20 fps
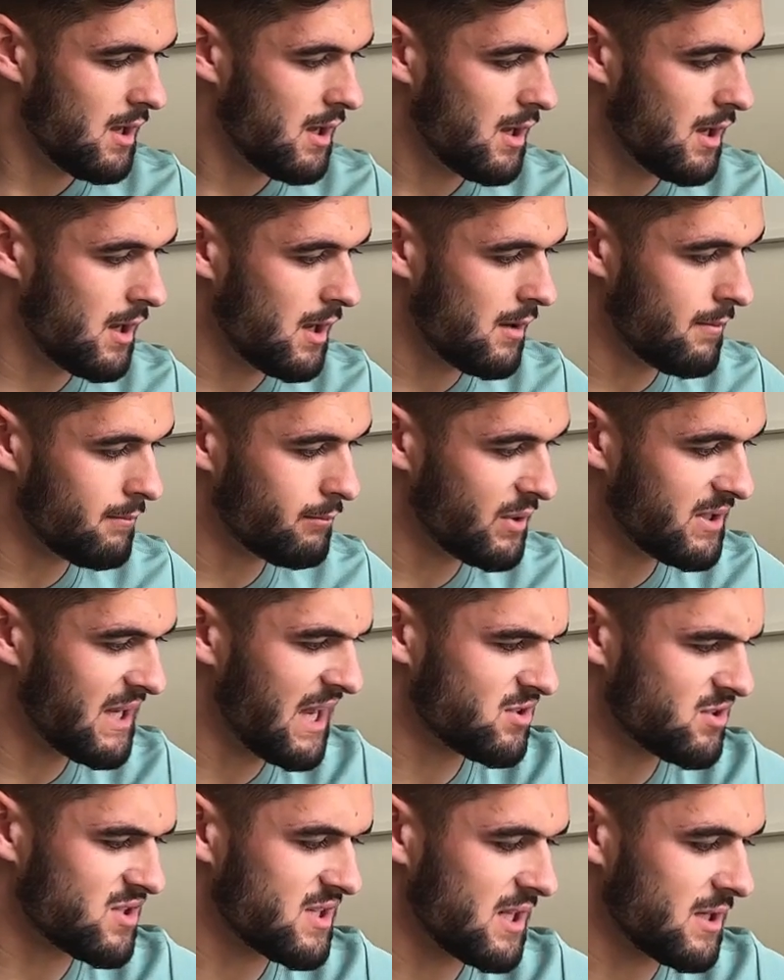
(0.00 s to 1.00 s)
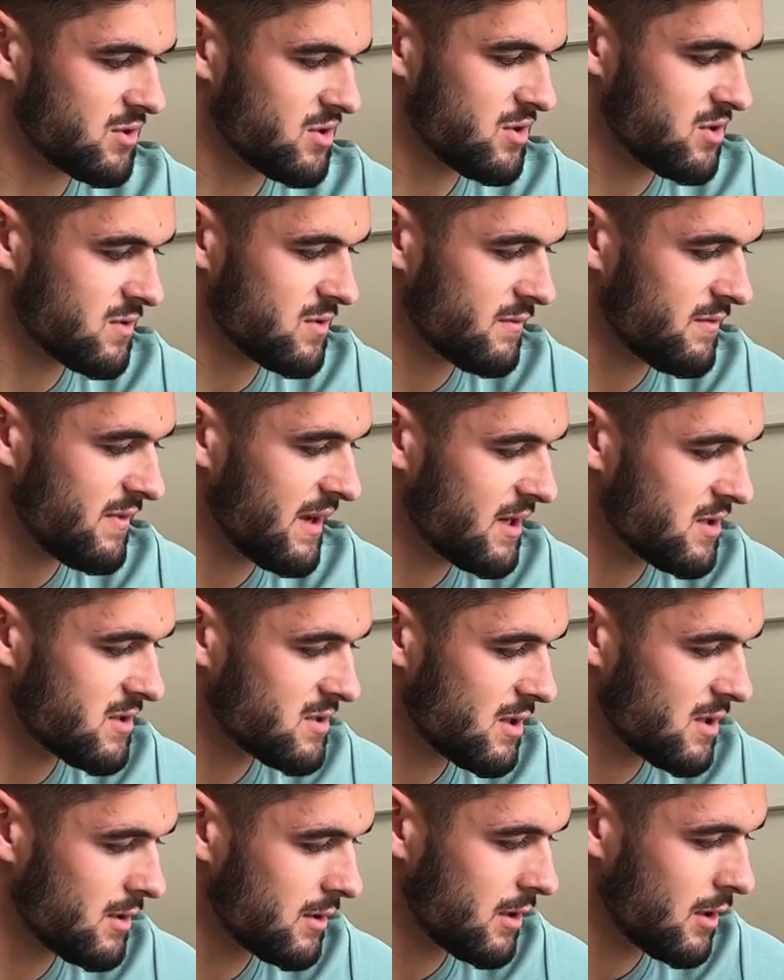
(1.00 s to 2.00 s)
But yeah, just trying to use some
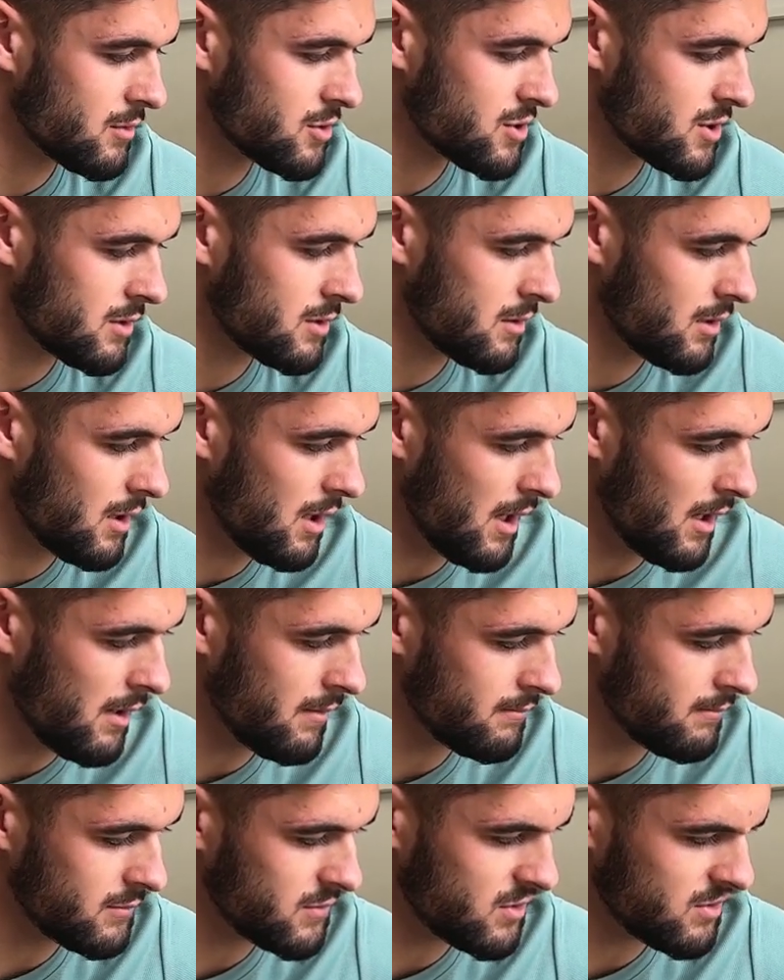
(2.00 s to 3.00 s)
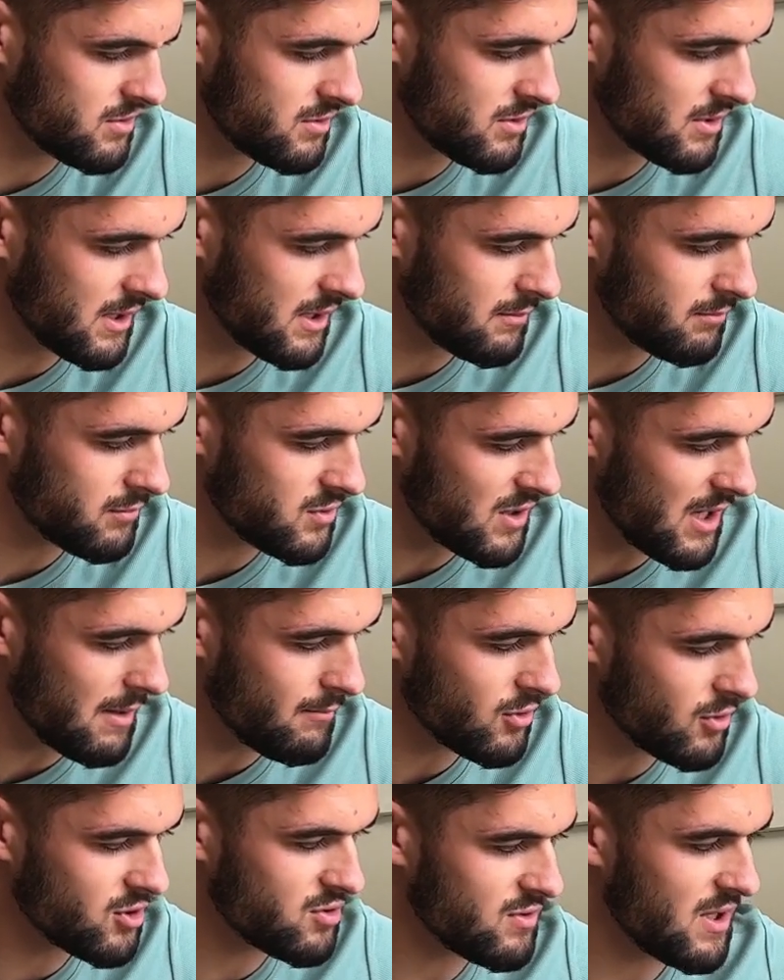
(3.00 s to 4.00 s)
face lotion, just again, try and
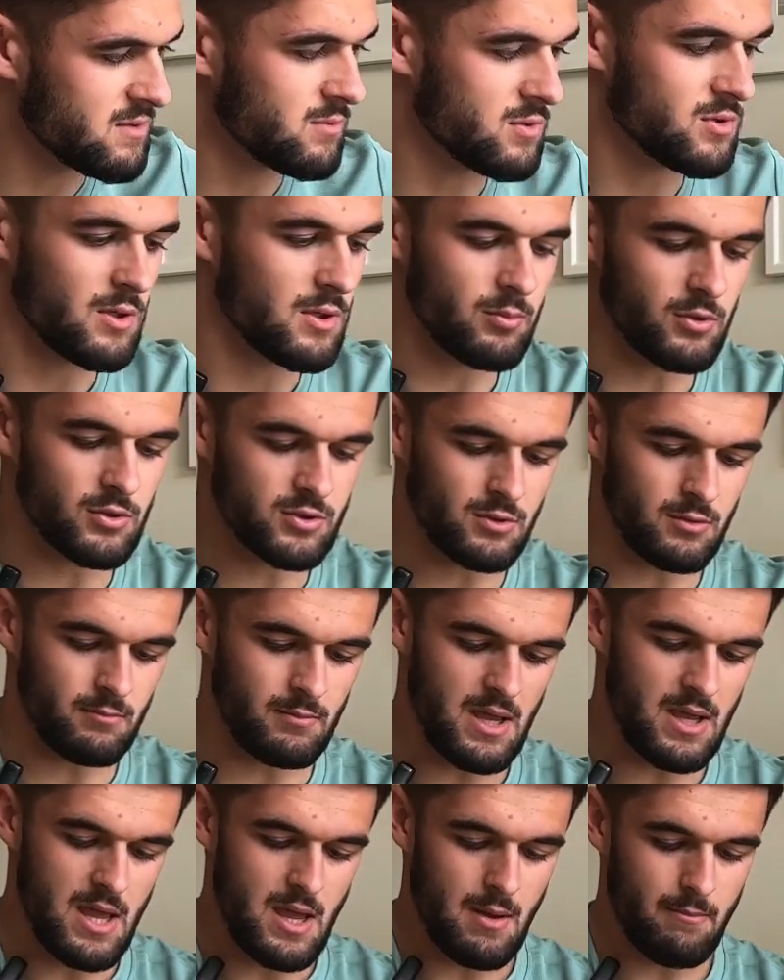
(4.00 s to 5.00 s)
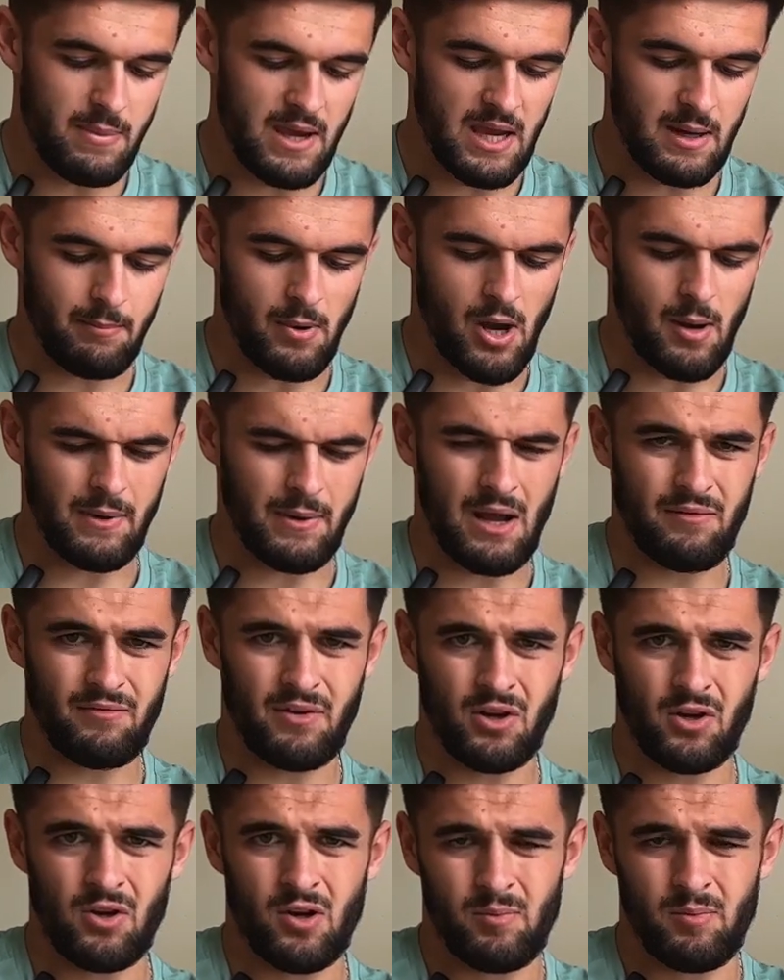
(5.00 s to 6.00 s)
moisturise. I'm just going to put some beard balm now if
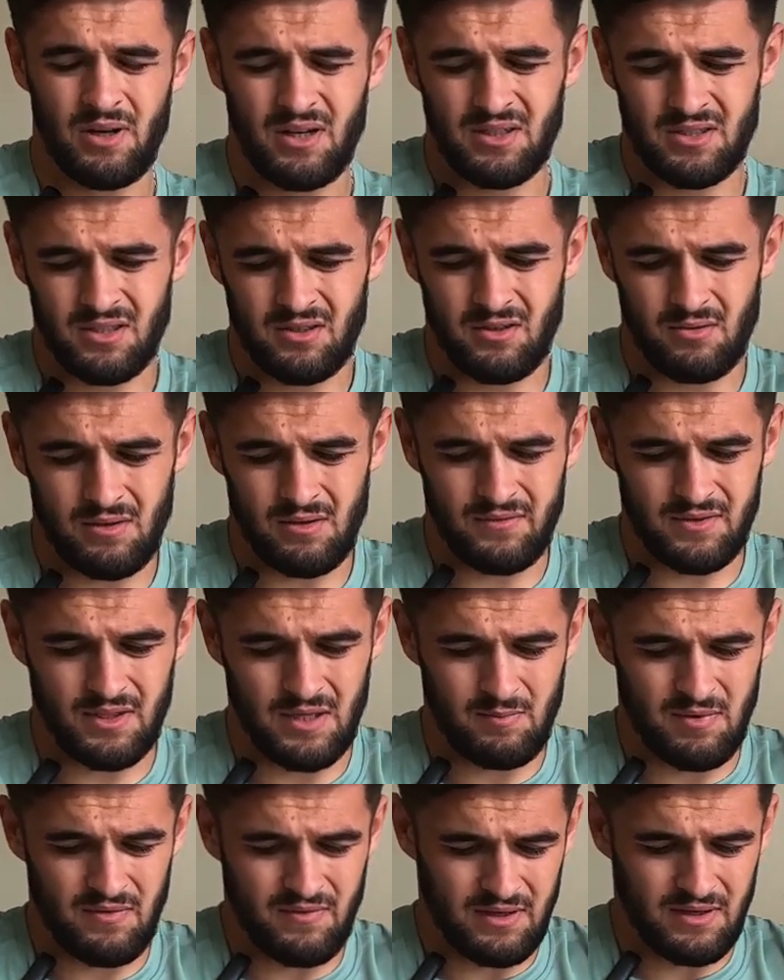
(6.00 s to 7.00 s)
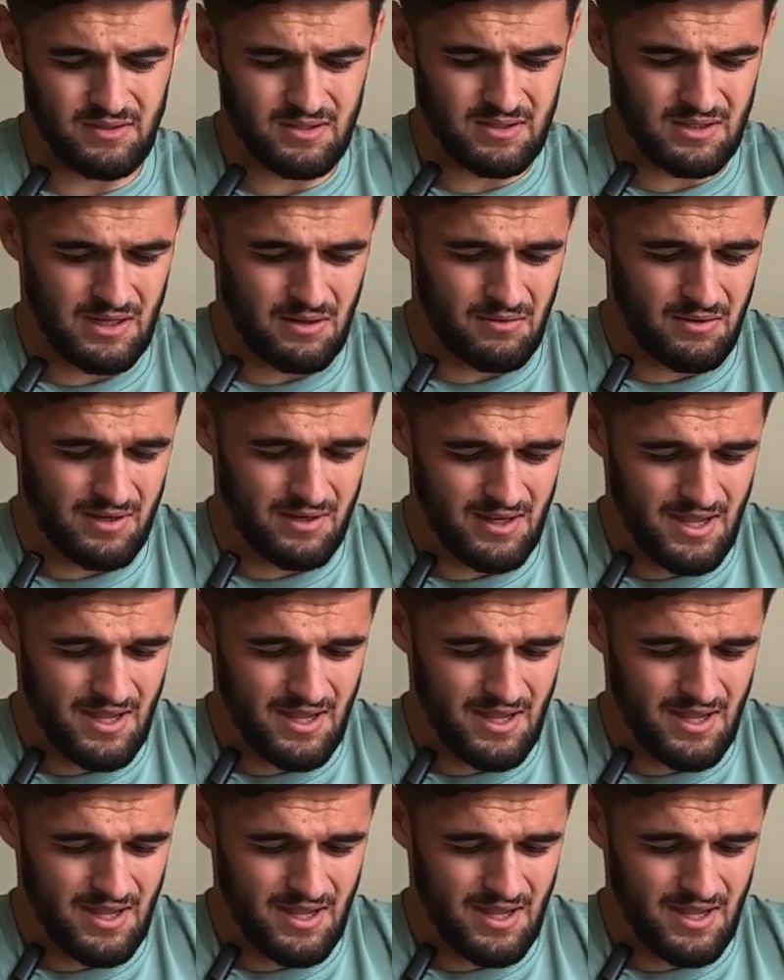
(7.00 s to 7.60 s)
I can open it, because I do have slippy fingers now.